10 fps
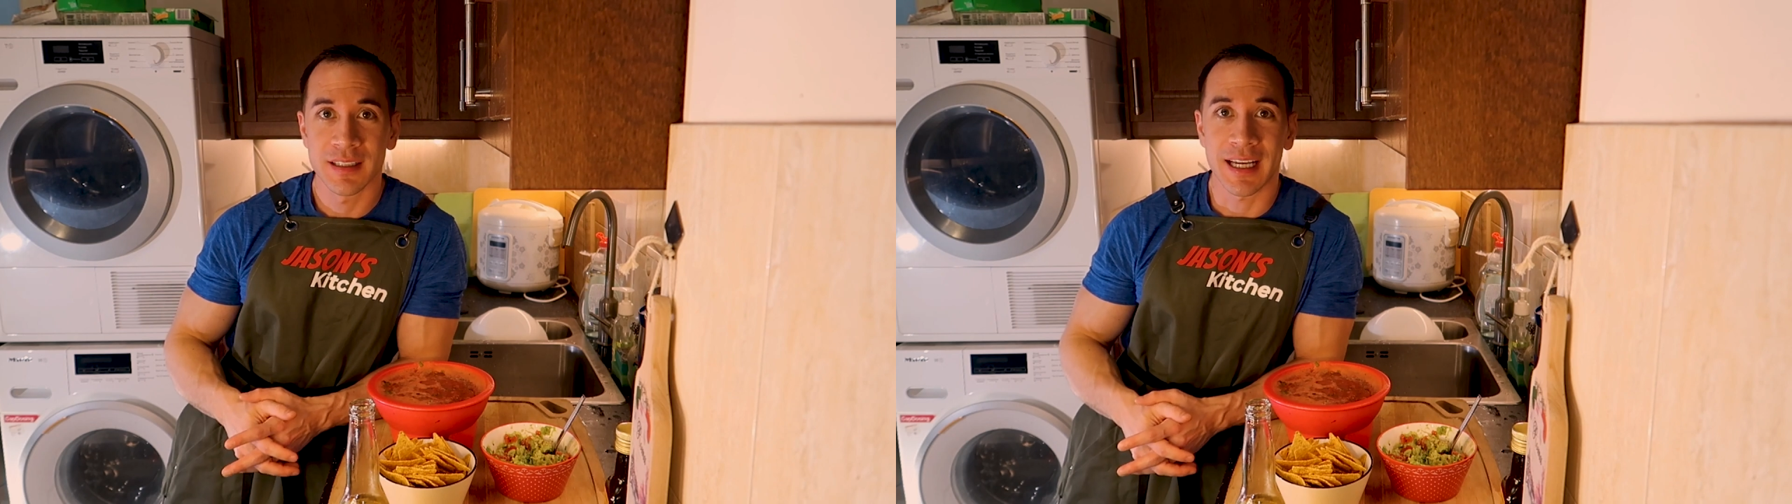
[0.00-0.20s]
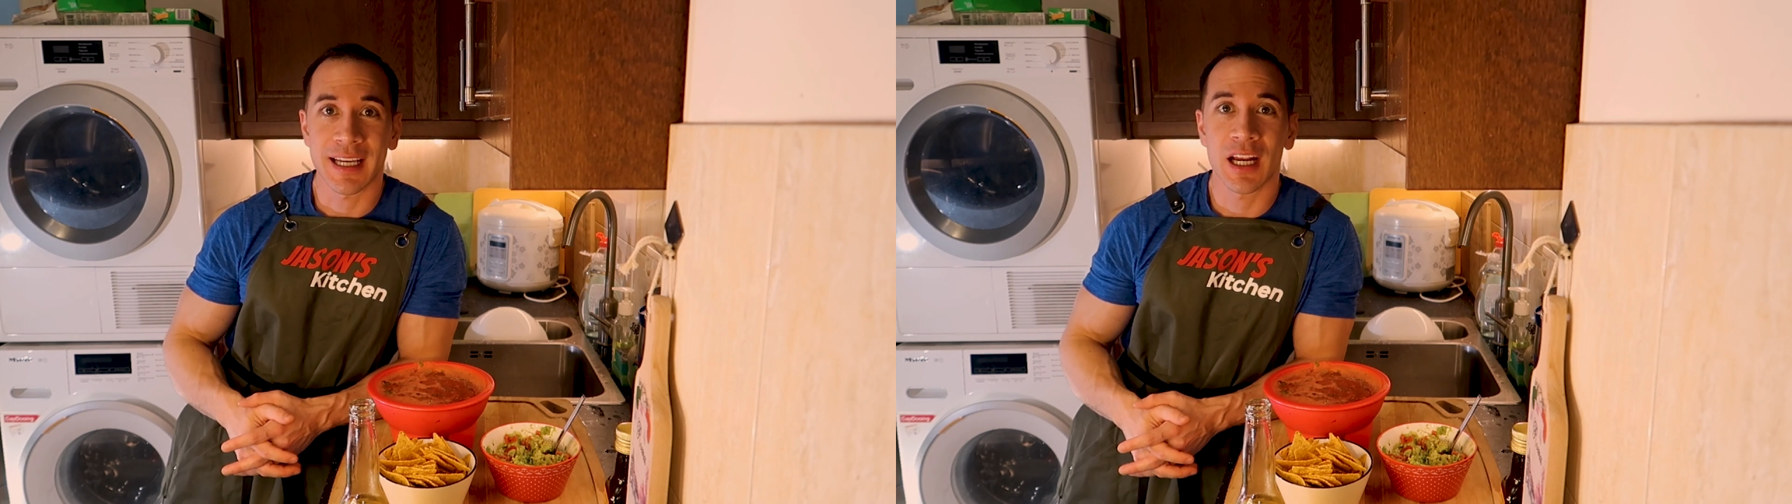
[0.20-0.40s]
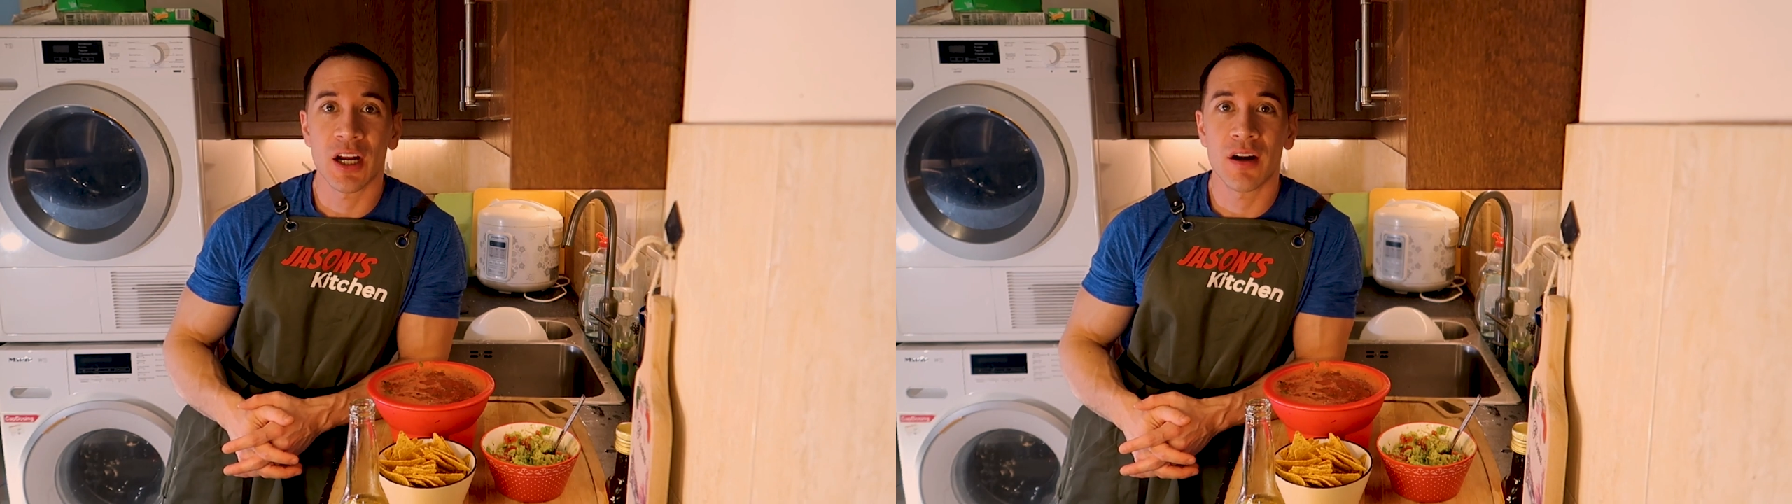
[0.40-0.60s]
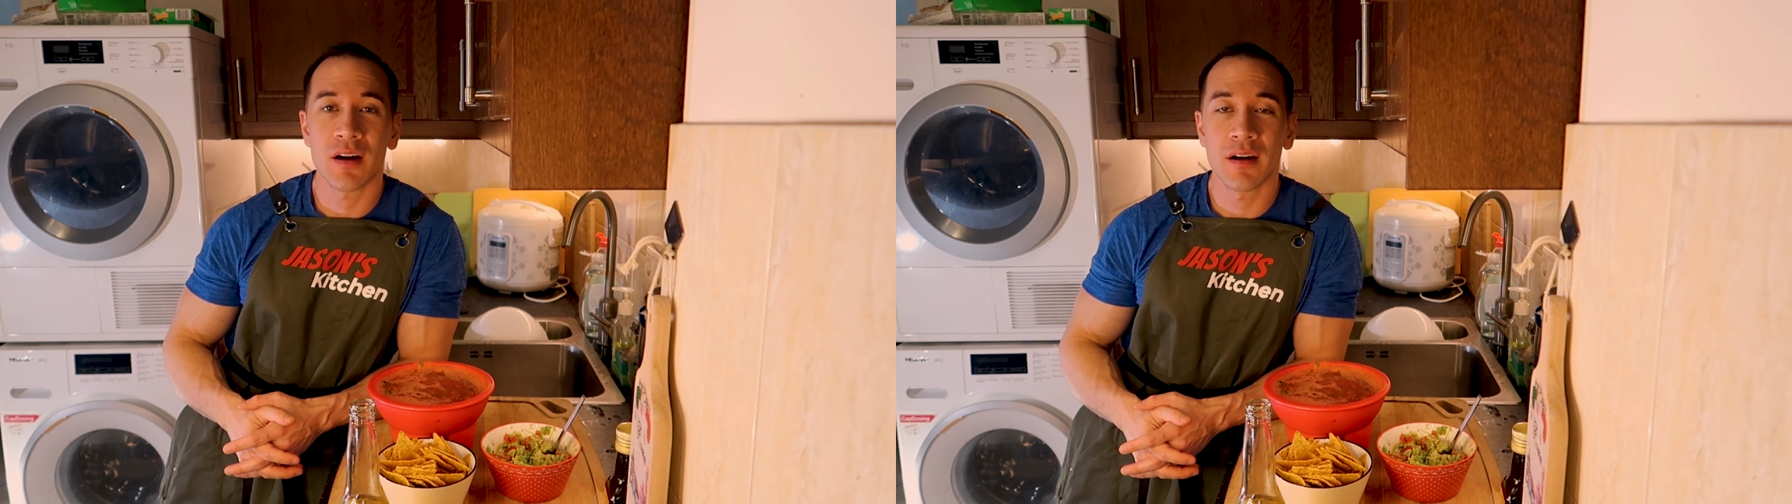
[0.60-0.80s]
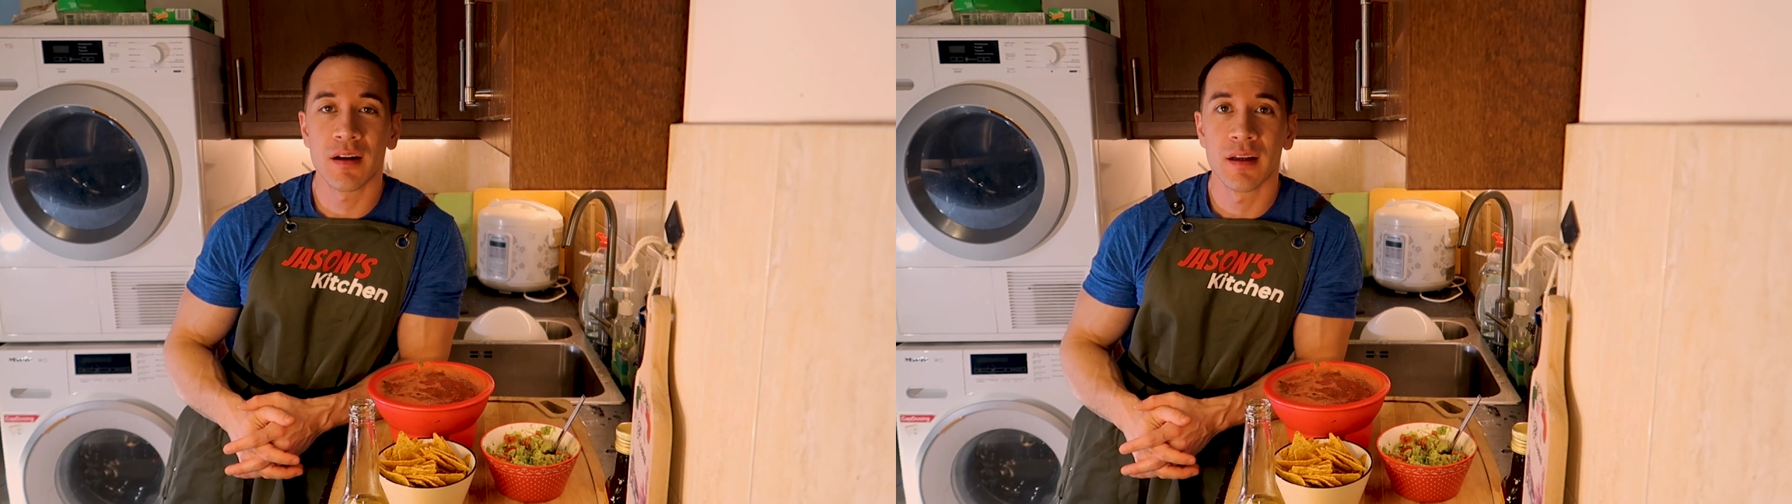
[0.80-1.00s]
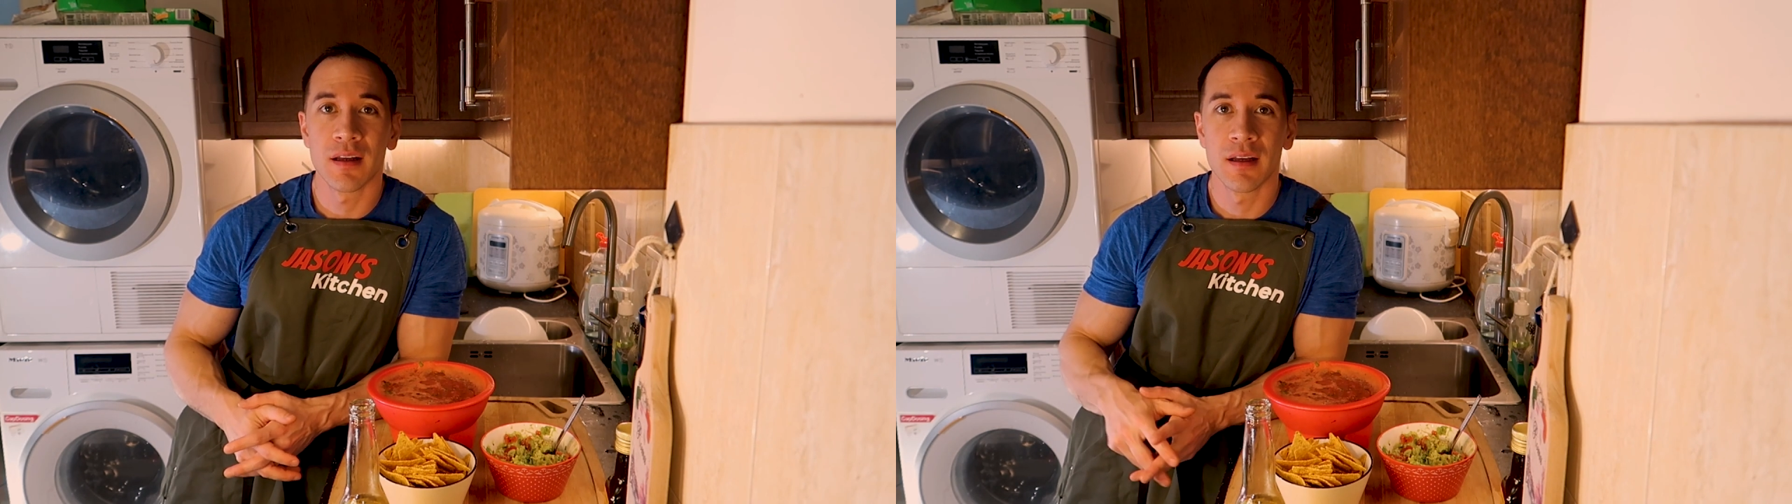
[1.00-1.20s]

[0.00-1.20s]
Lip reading: take care,